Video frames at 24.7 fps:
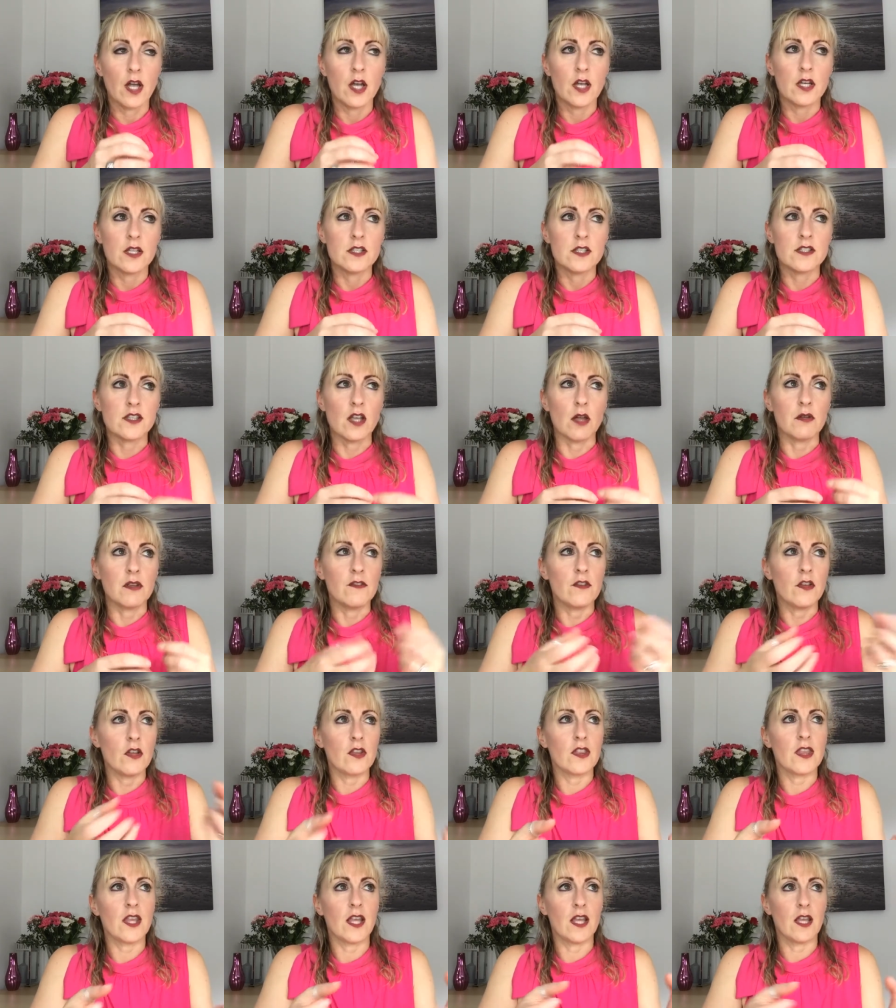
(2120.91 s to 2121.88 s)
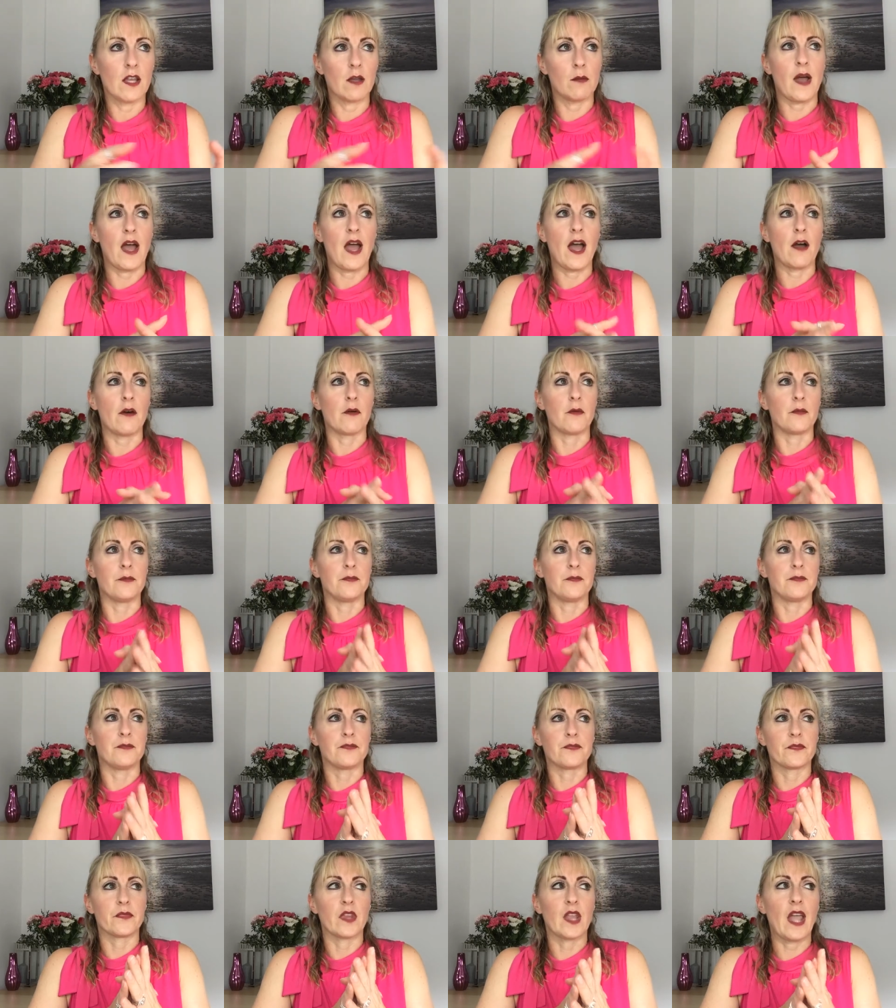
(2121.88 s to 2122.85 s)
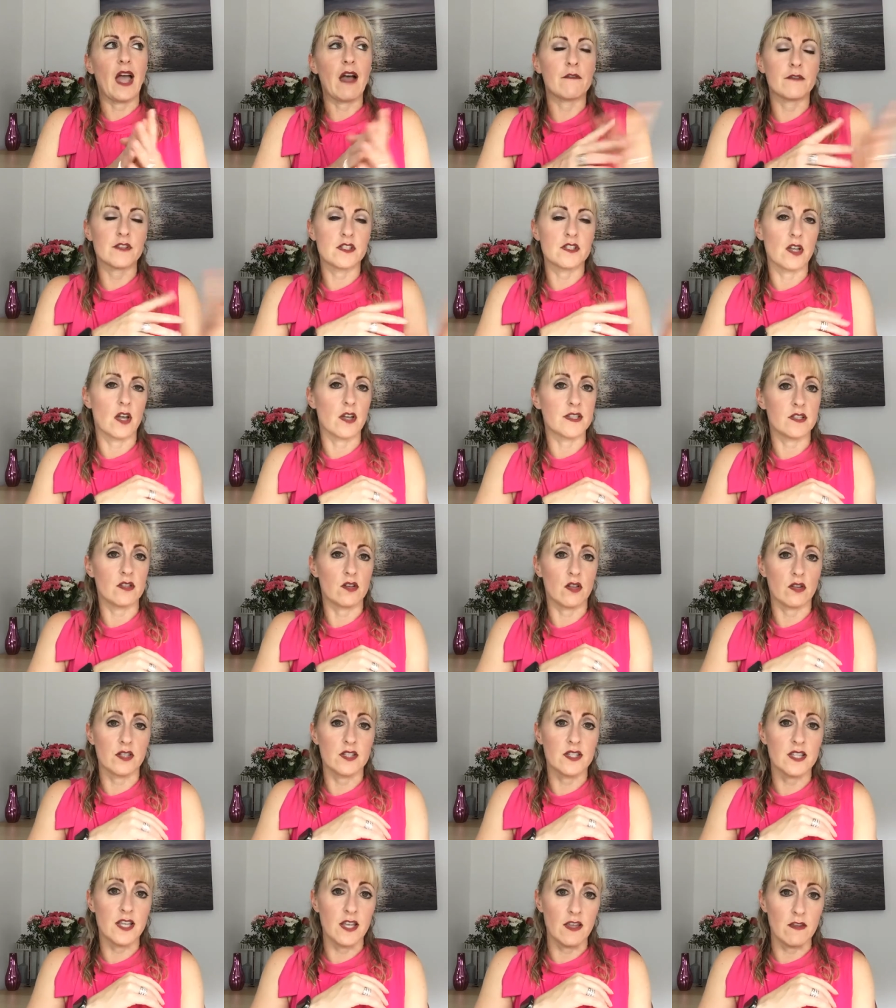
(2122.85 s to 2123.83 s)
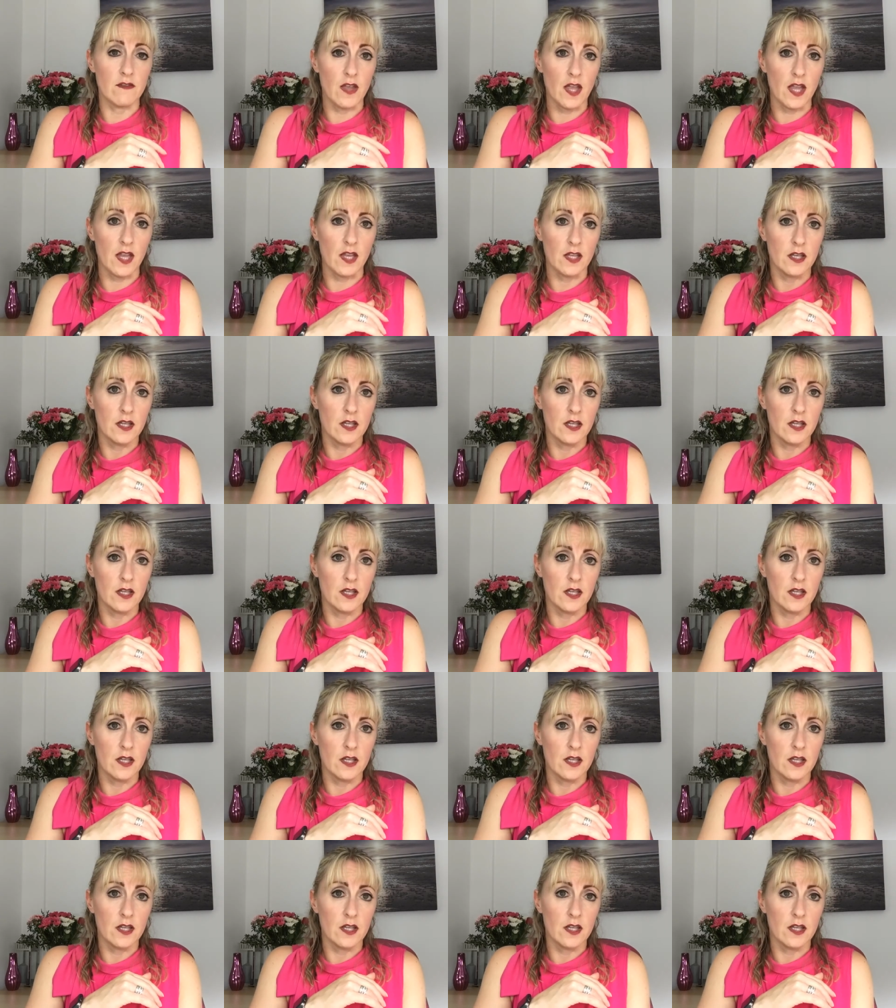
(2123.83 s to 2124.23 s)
So if you think about advertising on the TV,